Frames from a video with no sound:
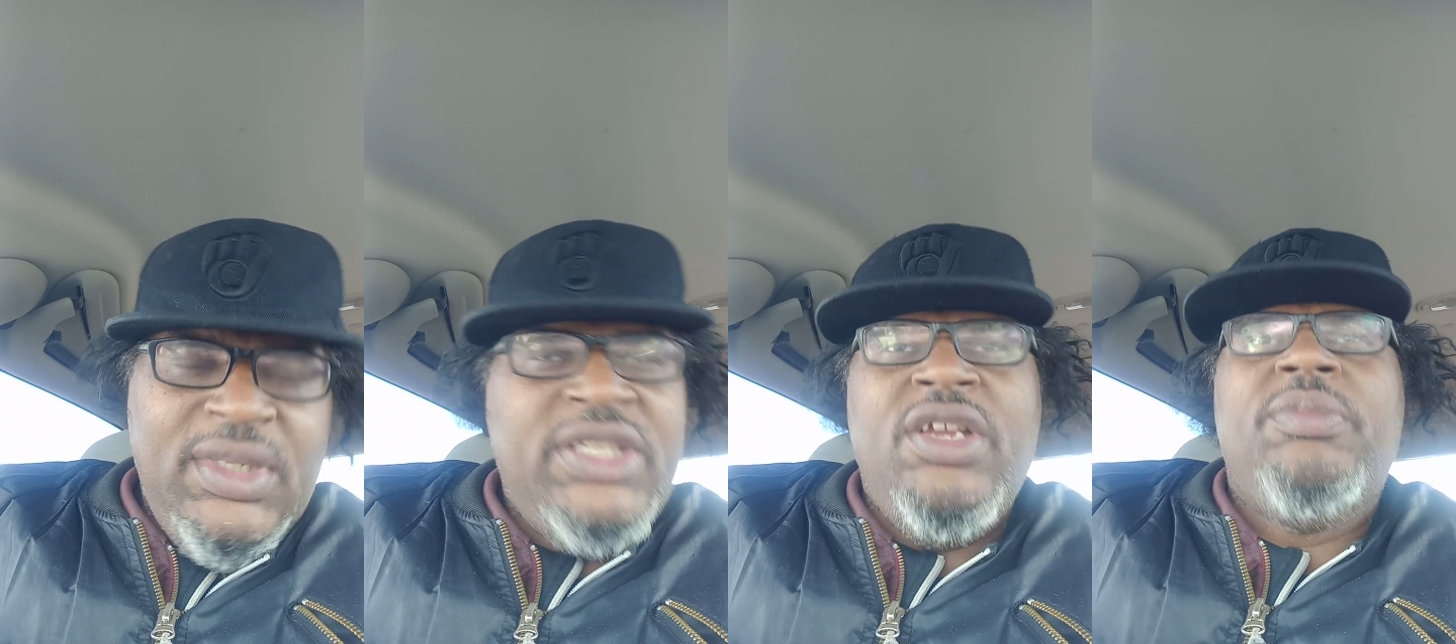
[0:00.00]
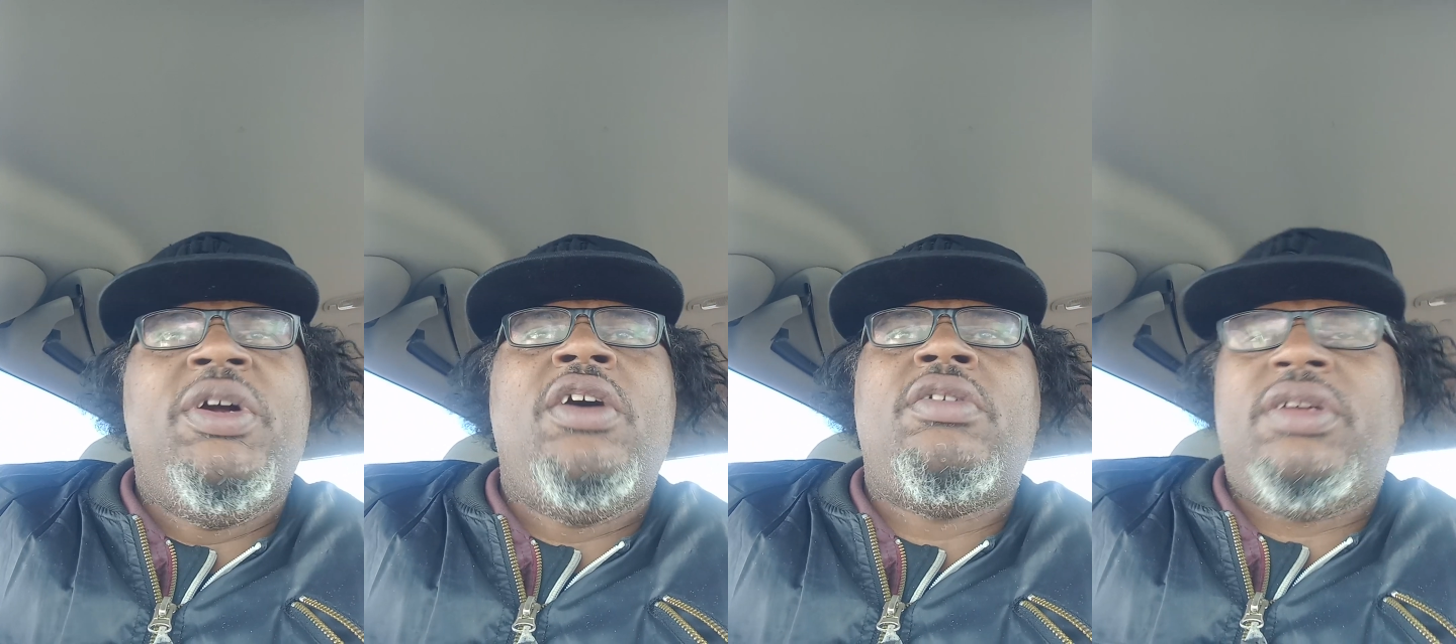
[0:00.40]
And you're
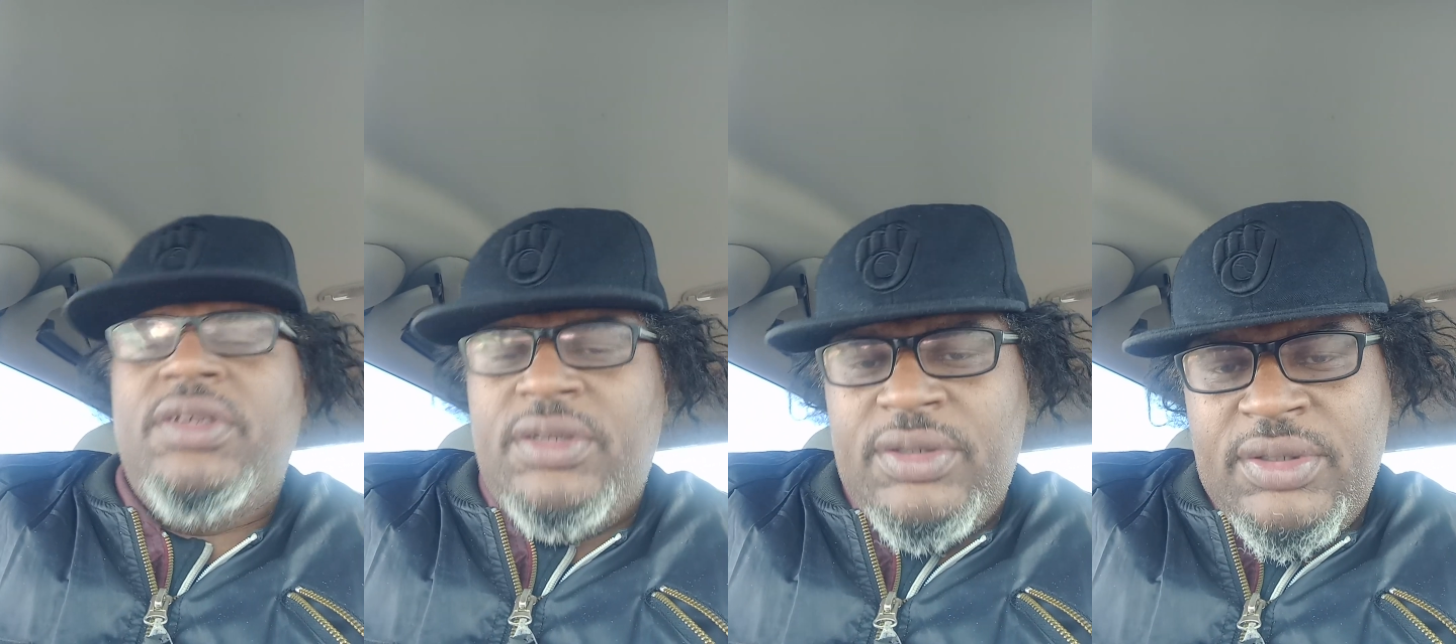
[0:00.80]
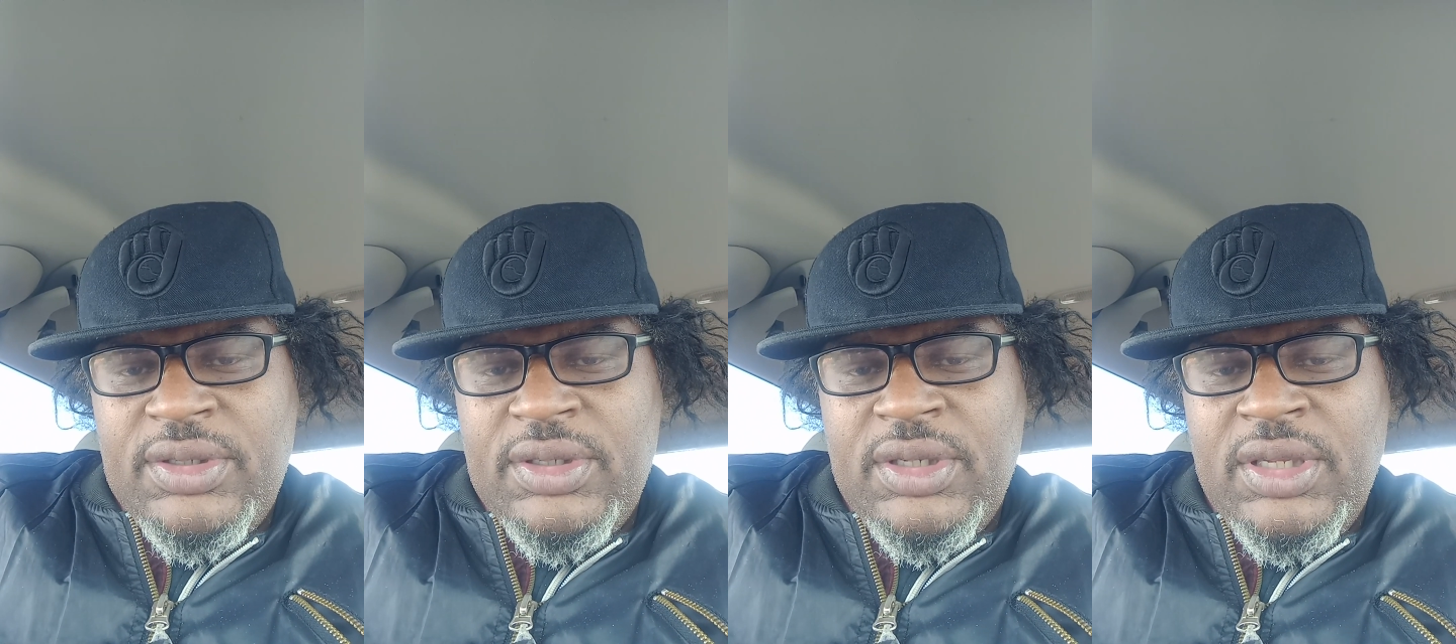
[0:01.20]
broke.
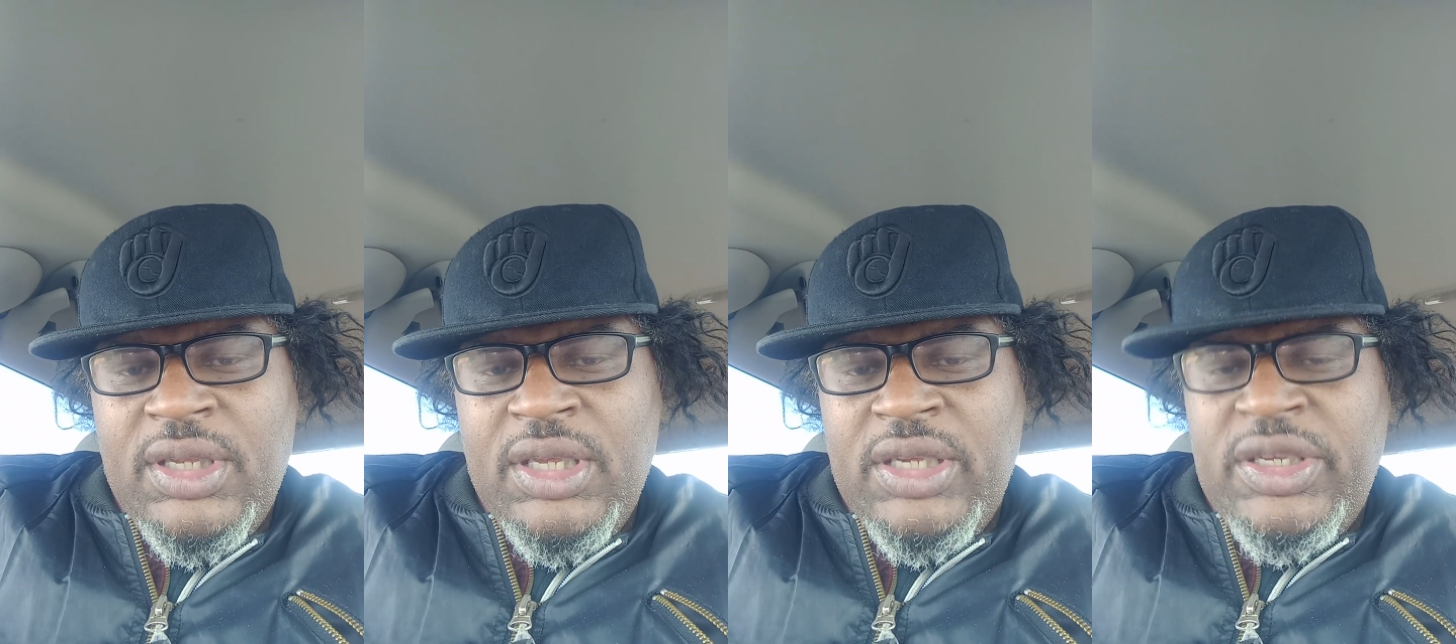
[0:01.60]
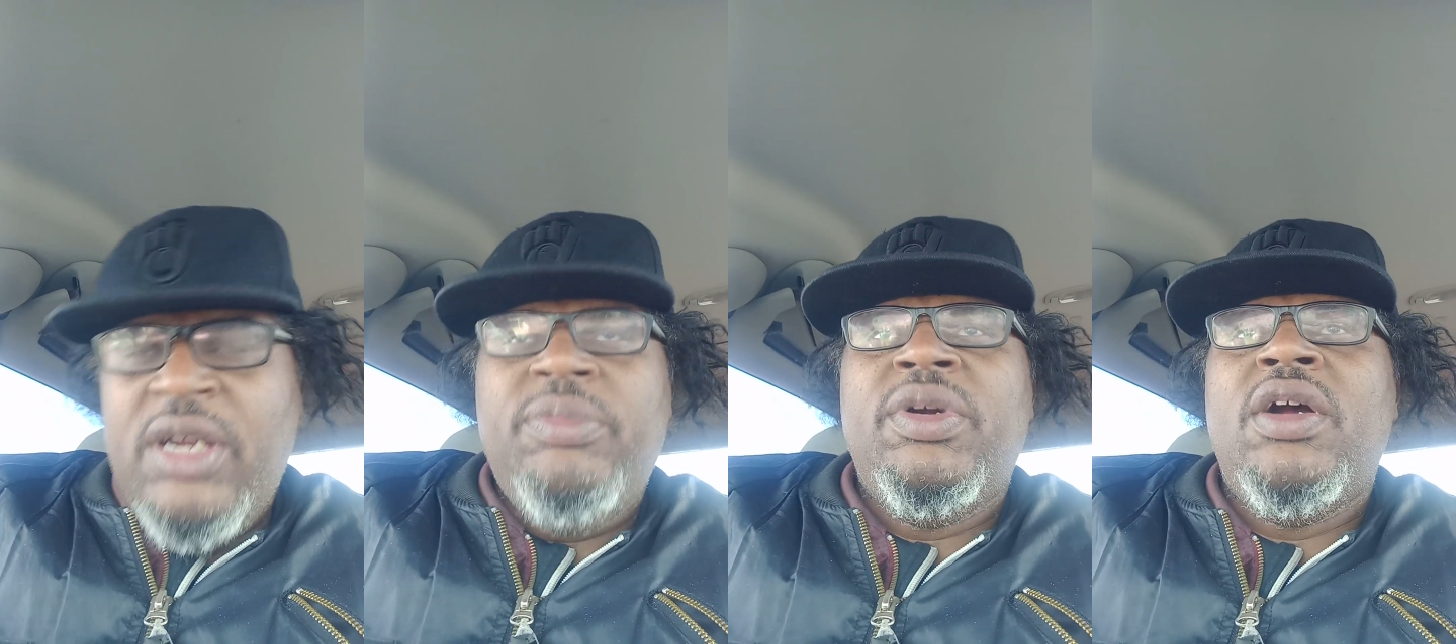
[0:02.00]

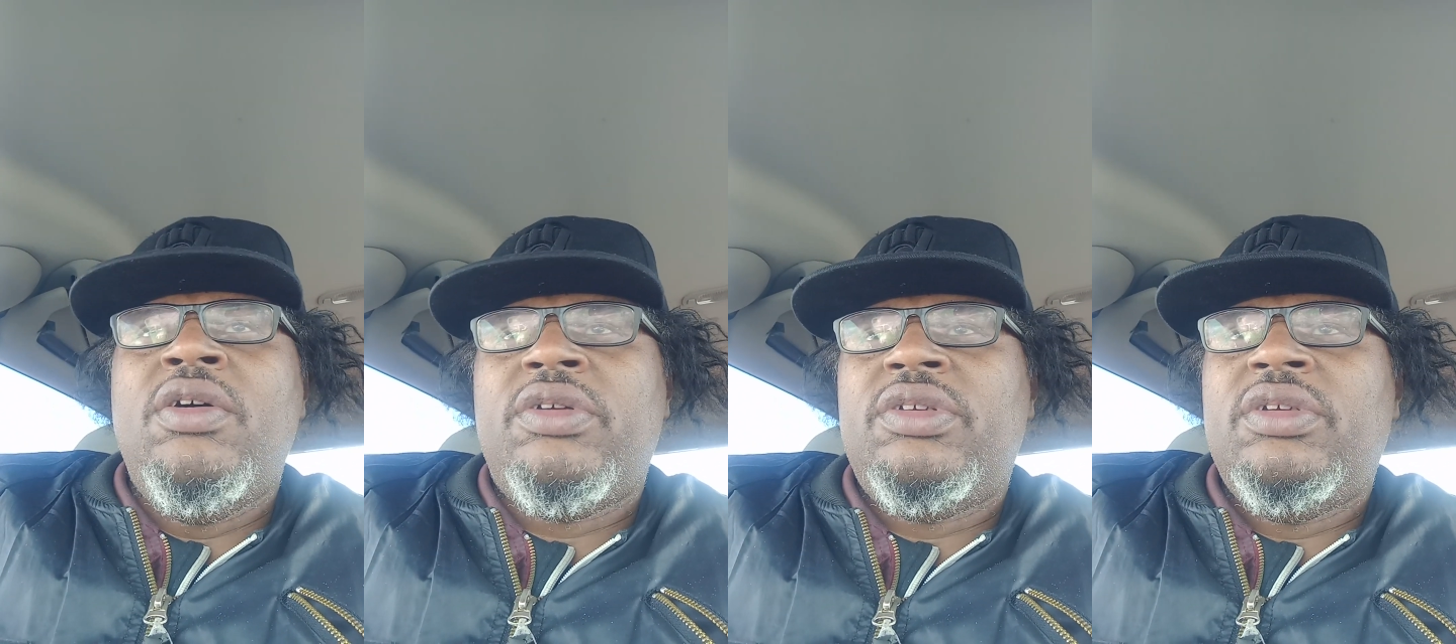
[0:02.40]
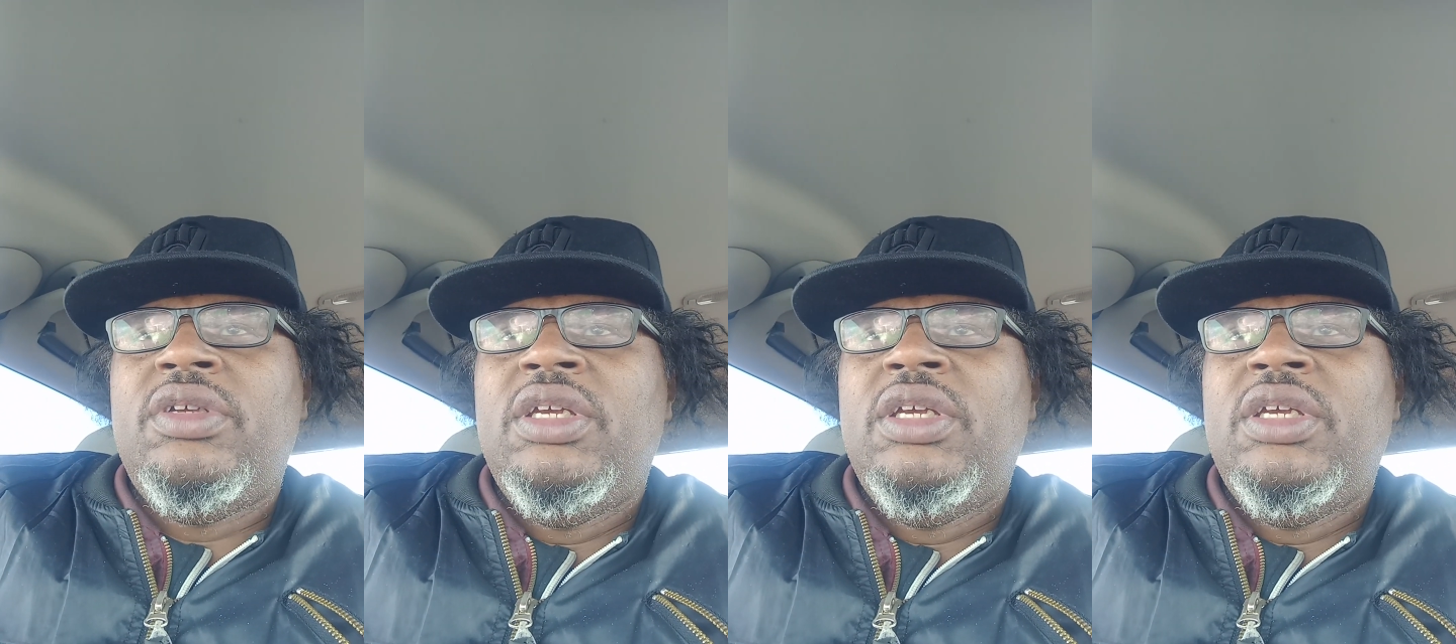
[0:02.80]
You're broke.